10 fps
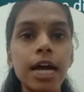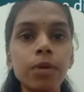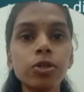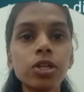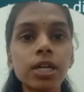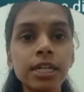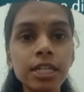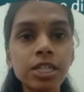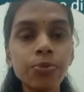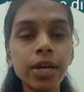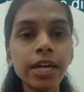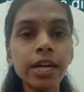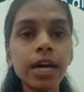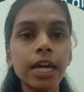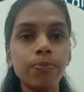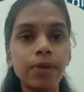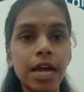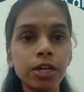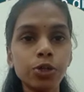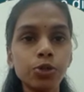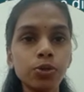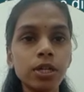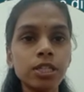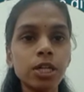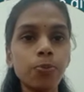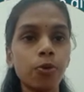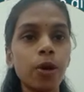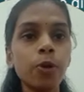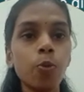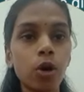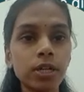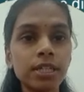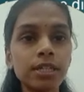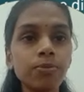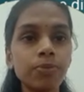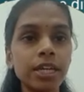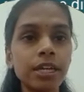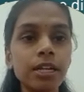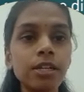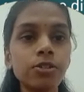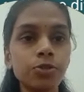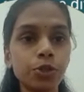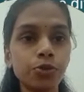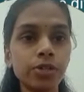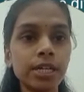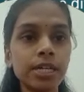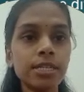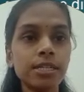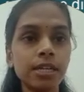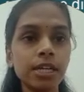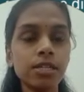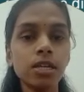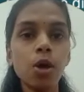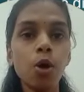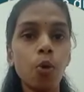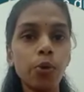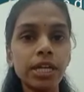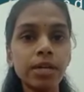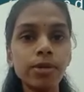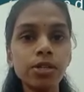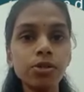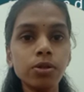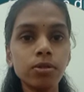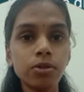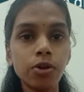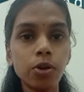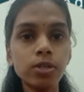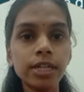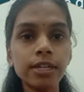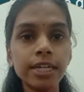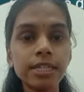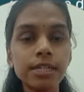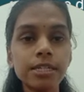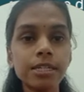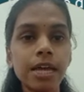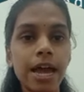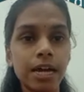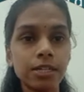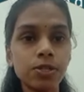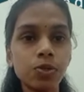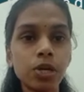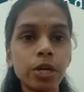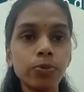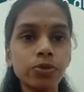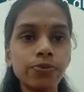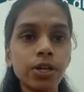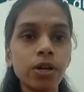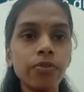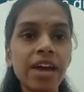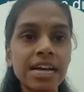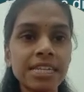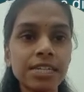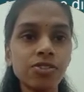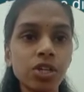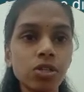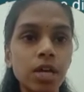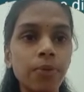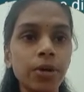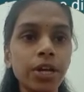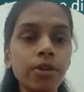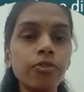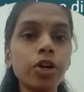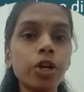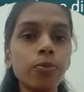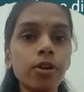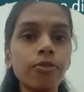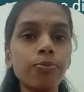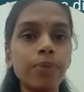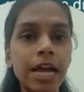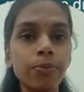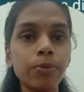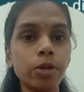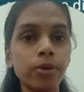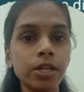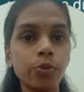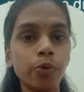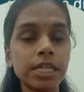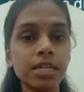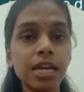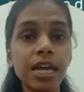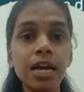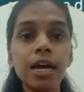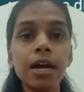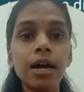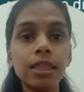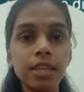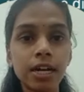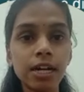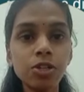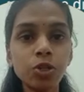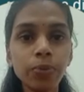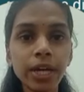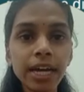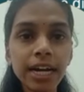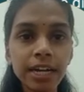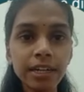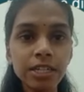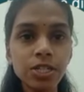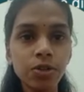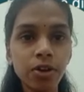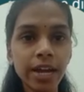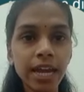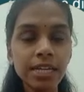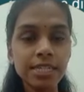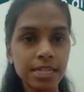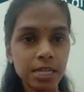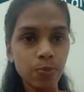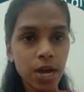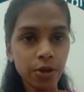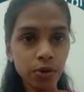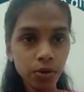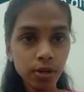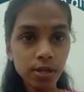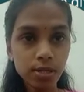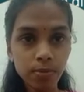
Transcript: about the culture media in plant tissue culture provide water, mineral, nutrients, needs, vitamin, growth regulators, access to atmosphere of gas exchange and medium for removal of plant metabolite waste. The culture media contains inorganic such as macronutrients